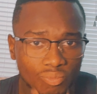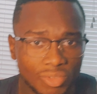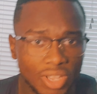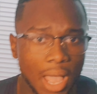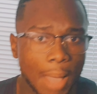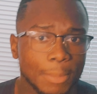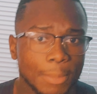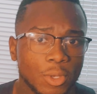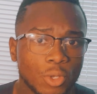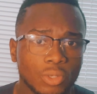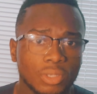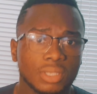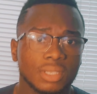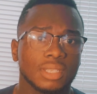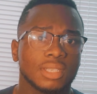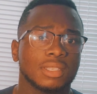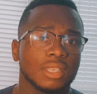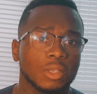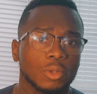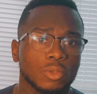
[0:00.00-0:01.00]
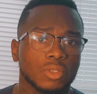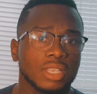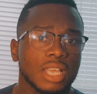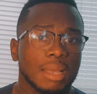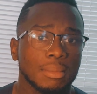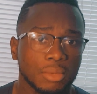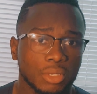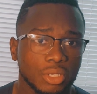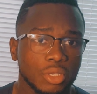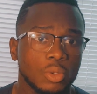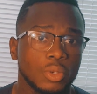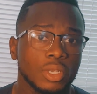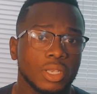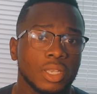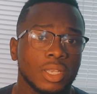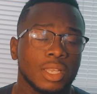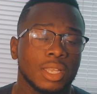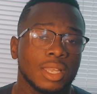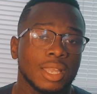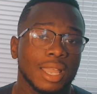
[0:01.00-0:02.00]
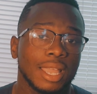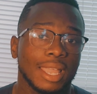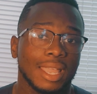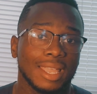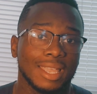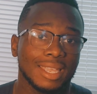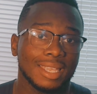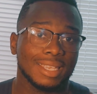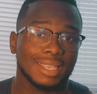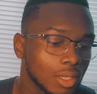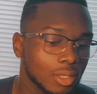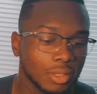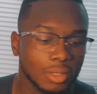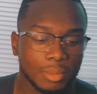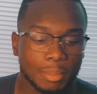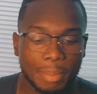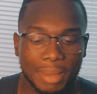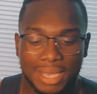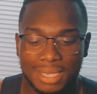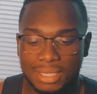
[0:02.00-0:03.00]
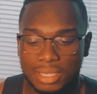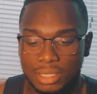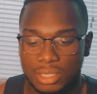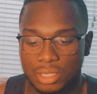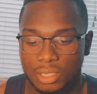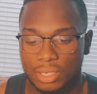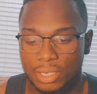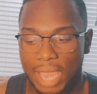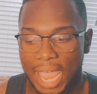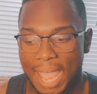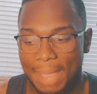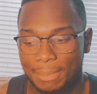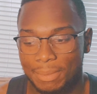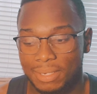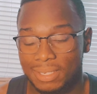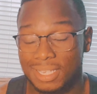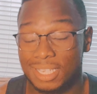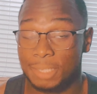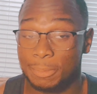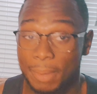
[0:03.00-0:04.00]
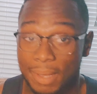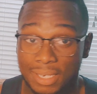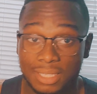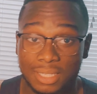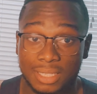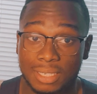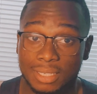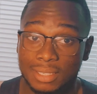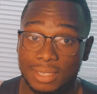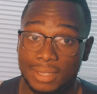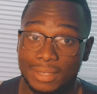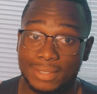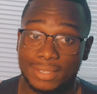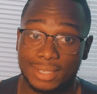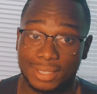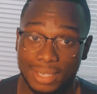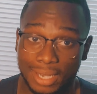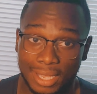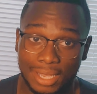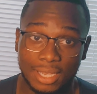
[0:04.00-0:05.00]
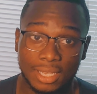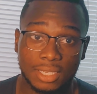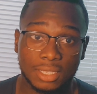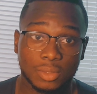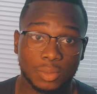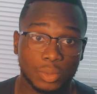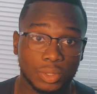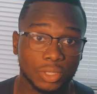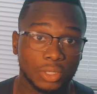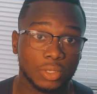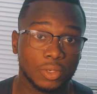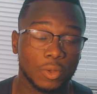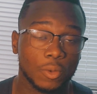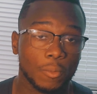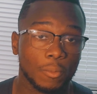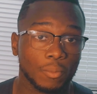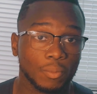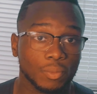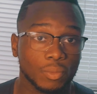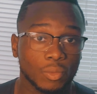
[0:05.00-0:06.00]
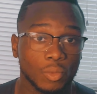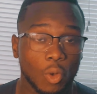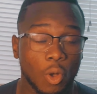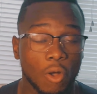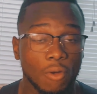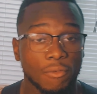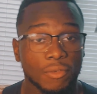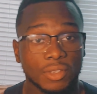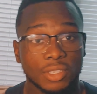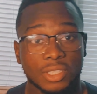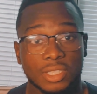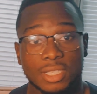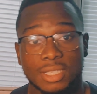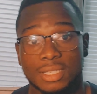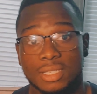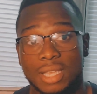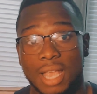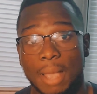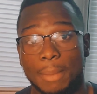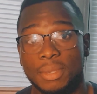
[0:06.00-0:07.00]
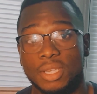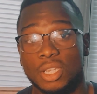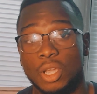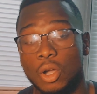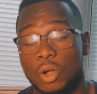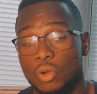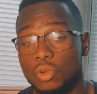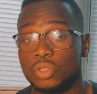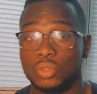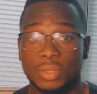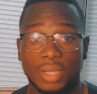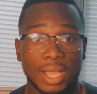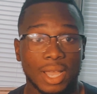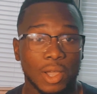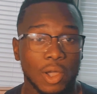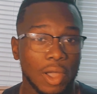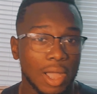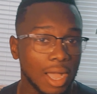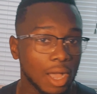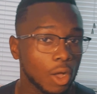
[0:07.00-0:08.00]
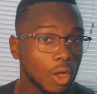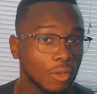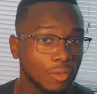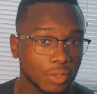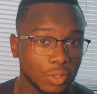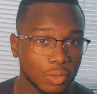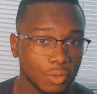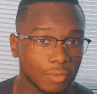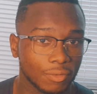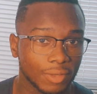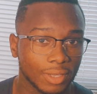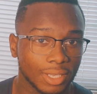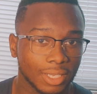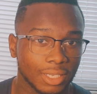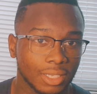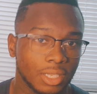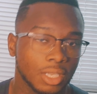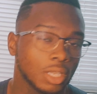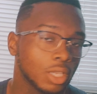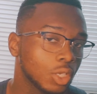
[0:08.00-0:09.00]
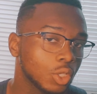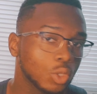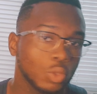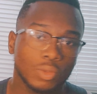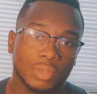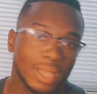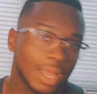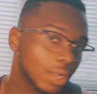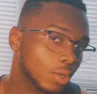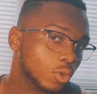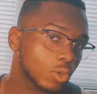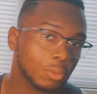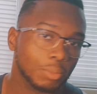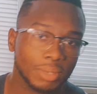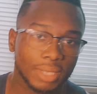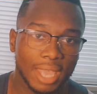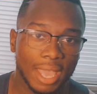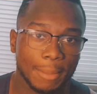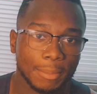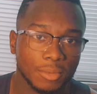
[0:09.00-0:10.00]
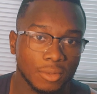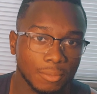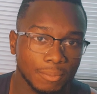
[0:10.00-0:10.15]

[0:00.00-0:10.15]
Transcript: I'm using this single time to do it. And basing your happiness, especially in today's world, off of just how many hoes you got or how often you fucking, you're not gonna be happy.